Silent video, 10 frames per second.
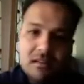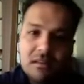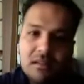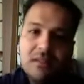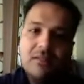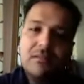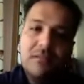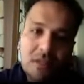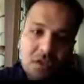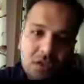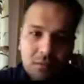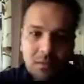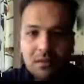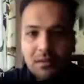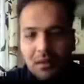and finished with
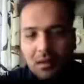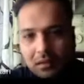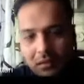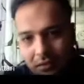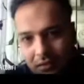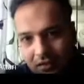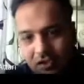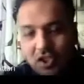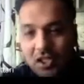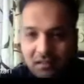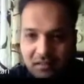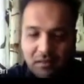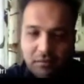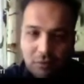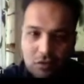these sheets.
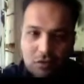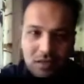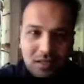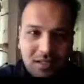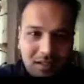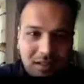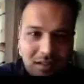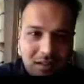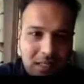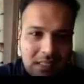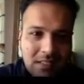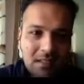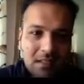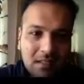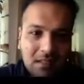Unfortunately, there
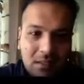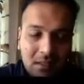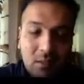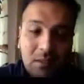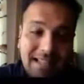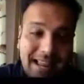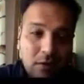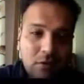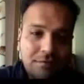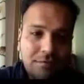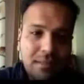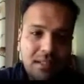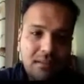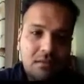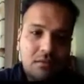are now lack of
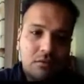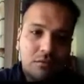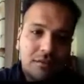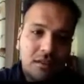better roofing